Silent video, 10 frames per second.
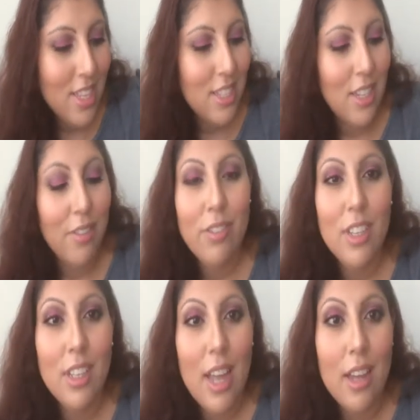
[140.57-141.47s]
this
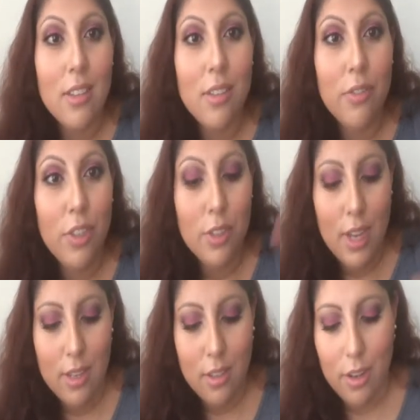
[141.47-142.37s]
definitely lasts a few
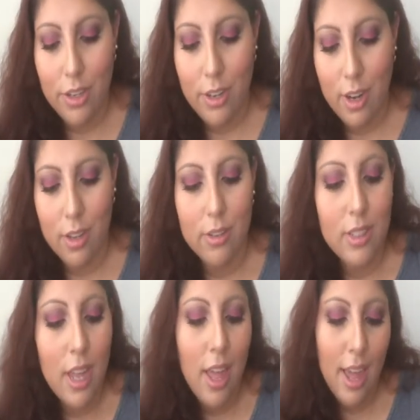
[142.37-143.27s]
days on your nails.